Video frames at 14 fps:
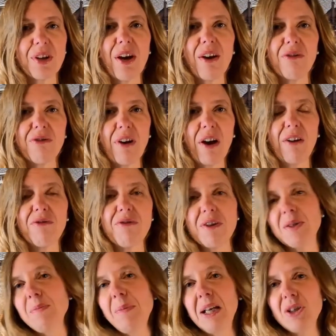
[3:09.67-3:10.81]
of
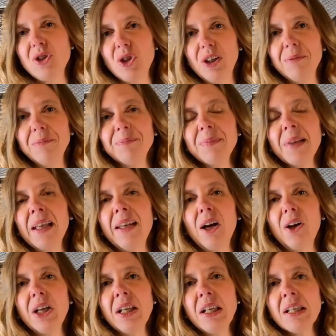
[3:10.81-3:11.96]
this mansion.
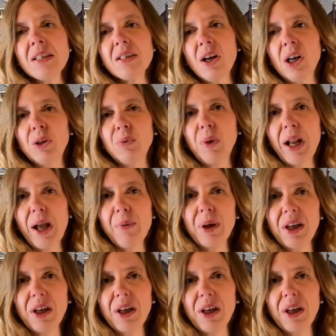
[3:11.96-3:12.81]
Now it is on what I would